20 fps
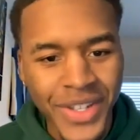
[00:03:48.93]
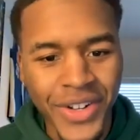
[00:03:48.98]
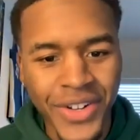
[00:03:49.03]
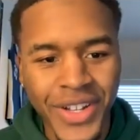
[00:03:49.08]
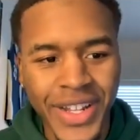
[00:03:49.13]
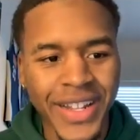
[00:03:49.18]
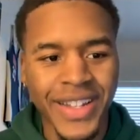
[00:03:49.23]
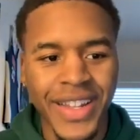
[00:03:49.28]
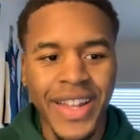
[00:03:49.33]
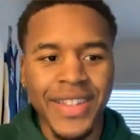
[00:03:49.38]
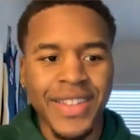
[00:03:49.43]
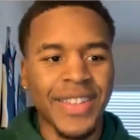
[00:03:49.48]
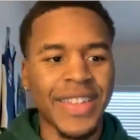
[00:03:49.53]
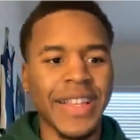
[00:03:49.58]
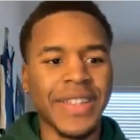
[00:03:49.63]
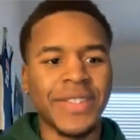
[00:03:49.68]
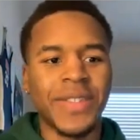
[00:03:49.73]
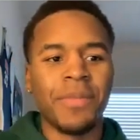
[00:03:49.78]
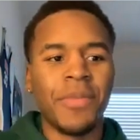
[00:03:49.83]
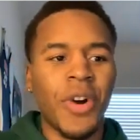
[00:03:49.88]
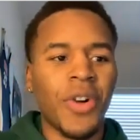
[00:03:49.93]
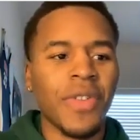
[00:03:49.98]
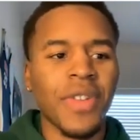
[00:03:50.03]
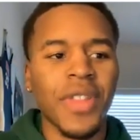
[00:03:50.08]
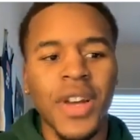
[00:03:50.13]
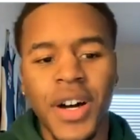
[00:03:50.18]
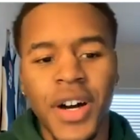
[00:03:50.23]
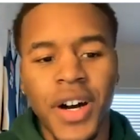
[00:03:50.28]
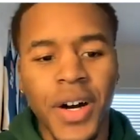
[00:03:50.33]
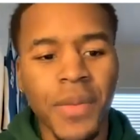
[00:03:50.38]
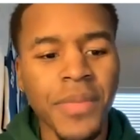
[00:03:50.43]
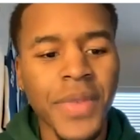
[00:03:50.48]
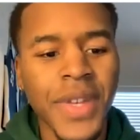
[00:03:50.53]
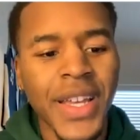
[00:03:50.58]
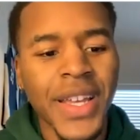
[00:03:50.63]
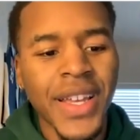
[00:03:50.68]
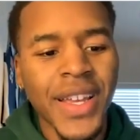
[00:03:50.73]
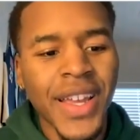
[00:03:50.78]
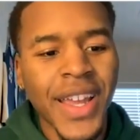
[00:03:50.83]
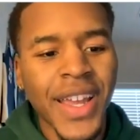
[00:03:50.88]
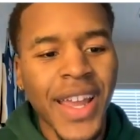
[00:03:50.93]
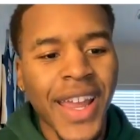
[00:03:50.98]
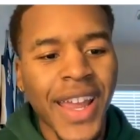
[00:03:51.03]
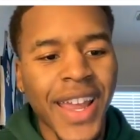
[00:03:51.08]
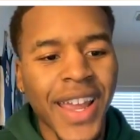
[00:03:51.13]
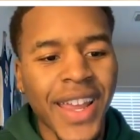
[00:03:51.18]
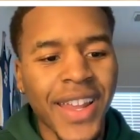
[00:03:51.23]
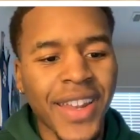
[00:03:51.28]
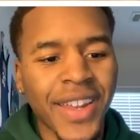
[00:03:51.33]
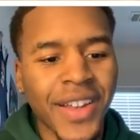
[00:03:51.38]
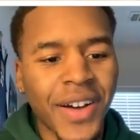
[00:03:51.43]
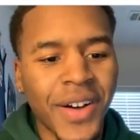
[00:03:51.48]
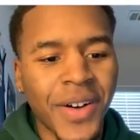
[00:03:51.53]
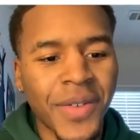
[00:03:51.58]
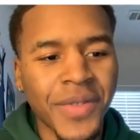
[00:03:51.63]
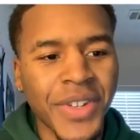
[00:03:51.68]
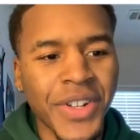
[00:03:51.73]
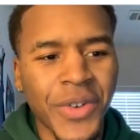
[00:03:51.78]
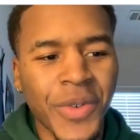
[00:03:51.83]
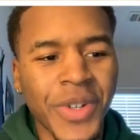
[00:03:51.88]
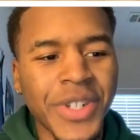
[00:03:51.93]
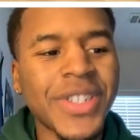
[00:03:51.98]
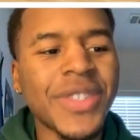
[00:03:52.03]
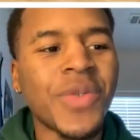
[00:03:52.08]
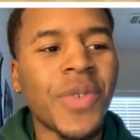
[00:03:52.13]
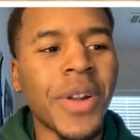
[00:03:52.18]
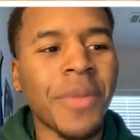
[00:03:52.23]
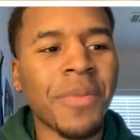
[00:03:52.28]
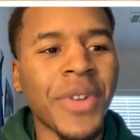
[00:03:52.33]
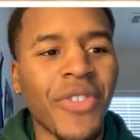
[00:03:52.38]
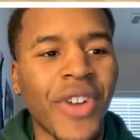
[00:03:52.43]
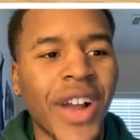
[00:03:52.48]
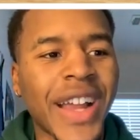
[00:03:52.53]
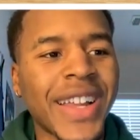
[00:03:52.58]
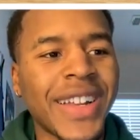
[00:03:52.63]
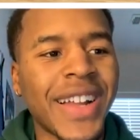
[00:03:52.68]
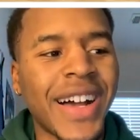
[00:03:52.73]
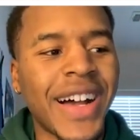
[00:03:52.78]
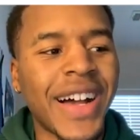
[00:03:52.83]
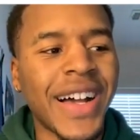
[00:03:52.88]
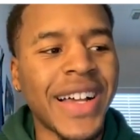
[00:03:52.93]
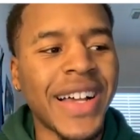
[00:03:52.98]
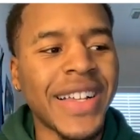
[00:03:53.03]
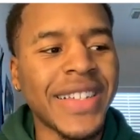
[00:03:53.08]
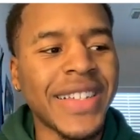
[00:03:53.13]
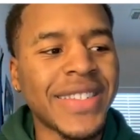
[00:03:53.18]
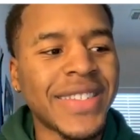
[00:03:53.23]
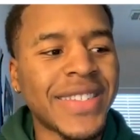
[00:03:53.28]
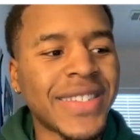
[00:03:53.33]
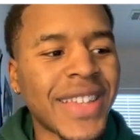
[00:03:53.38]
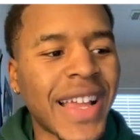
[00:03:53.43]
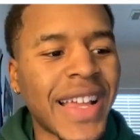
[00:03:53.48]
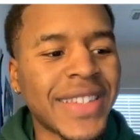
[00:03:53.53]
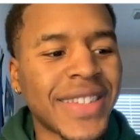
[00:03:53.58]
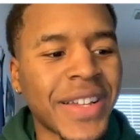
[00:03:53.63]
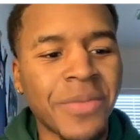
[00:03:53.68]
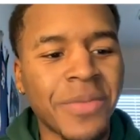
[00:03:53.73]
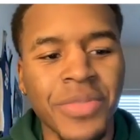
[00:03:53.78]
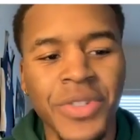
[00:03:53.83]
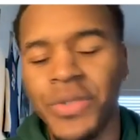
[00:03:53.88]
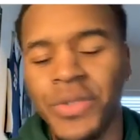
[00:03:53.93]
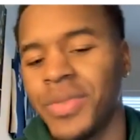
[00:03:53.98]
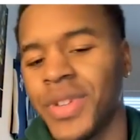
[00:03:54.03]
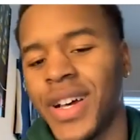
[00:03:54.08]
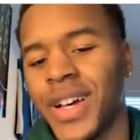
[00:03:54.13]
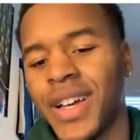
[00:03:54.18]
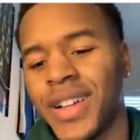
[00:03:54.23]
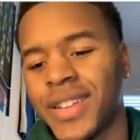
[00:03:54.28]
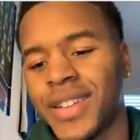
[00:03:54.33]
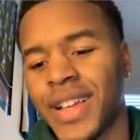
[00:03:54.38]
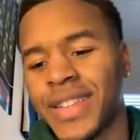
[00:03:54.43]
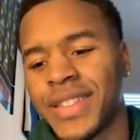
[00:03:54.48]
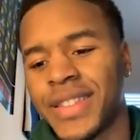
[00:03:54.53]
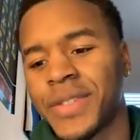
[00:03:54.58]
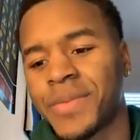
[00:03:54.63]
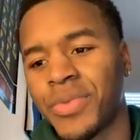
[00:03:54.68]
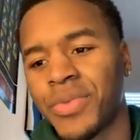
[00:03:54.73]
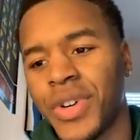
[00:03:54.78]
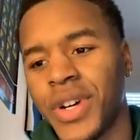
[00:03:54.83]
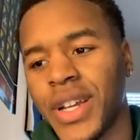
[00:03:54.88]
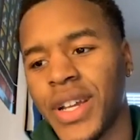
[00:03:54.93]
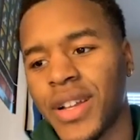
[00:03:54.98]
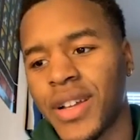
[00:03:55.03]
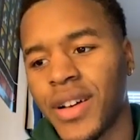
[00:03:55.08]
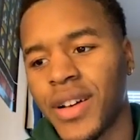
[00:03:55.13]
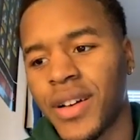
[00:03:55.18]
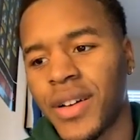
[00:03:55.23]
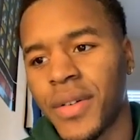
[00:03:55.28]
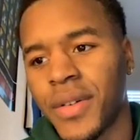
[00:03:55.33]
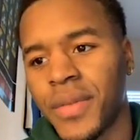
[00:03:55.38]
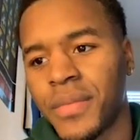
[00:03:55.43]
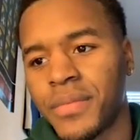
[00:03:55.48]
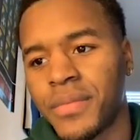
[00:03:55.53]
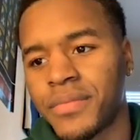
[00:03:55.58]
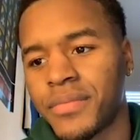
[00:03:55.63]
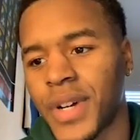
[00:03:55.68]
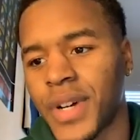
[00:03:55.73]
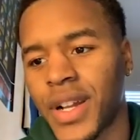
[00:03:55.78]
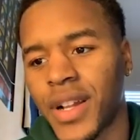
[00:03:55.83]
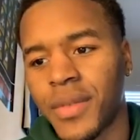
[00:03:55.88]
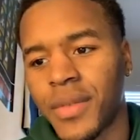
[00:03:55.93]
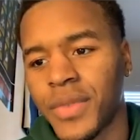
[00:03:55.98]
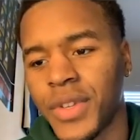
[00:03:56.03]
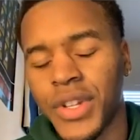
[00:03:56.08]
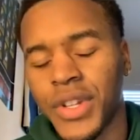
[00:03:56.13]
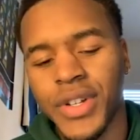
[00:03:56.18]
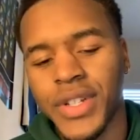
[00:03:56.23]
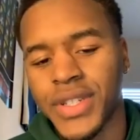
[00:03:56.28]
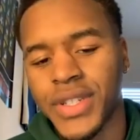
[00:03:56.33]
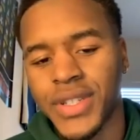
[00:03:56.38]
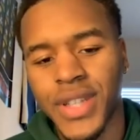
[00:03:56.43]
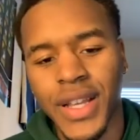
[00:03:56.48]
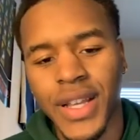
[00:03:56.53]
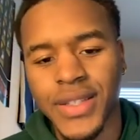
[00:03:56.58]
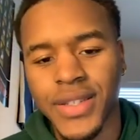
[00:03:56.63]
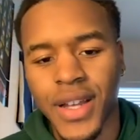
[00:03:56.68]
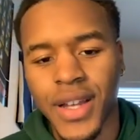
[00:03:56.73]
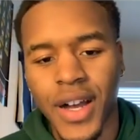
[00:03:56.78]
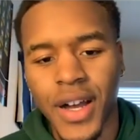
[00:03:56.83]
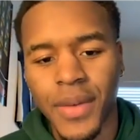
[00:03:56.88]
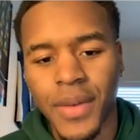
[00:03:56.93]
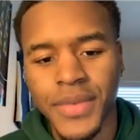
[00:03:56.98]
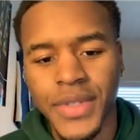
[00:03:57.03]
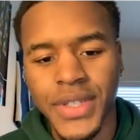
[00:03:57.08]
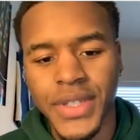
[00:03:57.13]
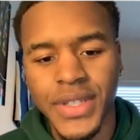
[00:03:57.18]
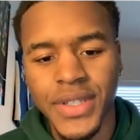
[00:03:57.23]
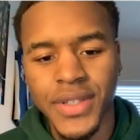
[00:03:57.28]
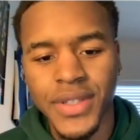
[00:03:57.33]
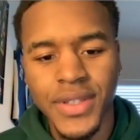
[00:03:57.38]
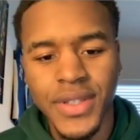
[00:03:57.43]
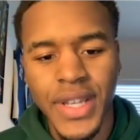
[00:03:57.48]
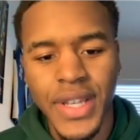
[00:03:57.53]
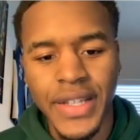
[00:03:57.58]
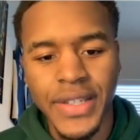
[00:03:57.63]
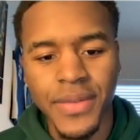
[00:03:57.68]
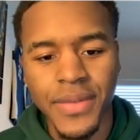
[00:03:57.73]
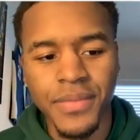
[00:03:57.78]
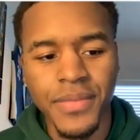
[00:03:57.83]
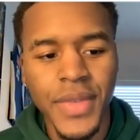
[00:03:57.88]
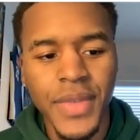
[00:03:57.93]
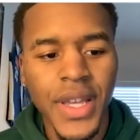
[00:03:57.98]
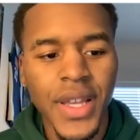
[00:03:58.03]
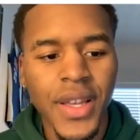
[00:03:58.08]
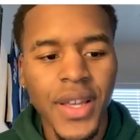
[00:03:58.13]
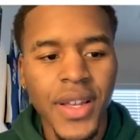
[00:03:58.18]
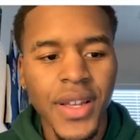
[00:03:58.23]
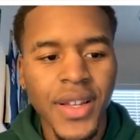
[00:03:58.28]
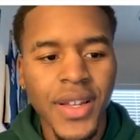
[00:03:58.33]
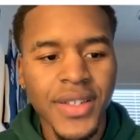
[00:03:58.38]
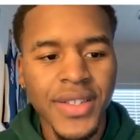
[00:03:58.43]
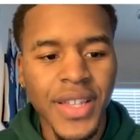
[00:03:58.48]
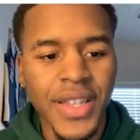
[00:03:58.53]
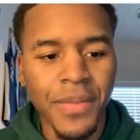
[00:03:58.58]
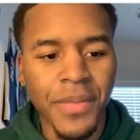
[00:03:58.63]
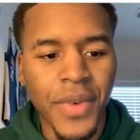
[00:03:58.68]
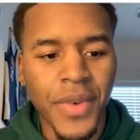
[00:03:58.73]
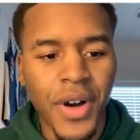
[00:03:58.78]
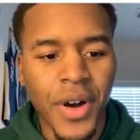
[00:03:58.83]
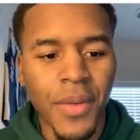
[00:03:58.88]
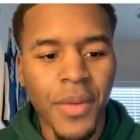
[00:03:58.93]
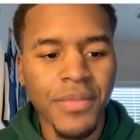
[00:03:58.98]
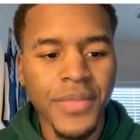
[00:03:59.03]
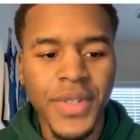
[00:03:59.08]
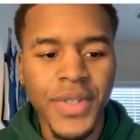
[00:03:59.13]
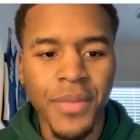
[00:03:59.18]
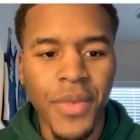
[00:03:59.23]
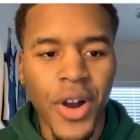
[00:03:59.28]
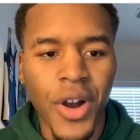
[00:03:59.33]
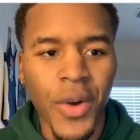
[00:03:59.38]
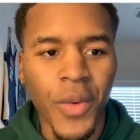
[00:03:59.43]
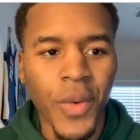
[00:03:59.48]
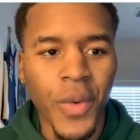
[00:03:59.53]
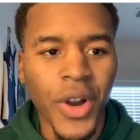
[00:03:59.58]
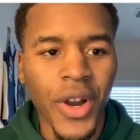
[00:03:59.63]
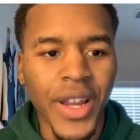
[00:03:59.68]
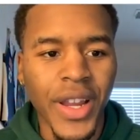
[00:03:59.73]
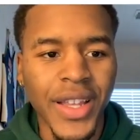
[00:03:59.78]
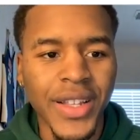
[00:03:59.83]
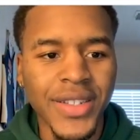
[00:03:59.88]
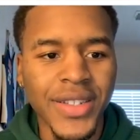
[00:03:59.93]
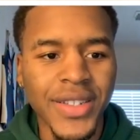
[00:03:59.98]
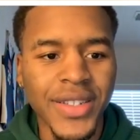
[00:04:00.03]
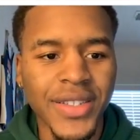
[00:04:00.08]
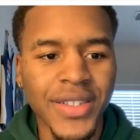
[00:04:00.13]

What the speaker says: That gets him over the hump, and we just want to be recognized as a blue blood at this point. But it just takes time, just takes some hard work, and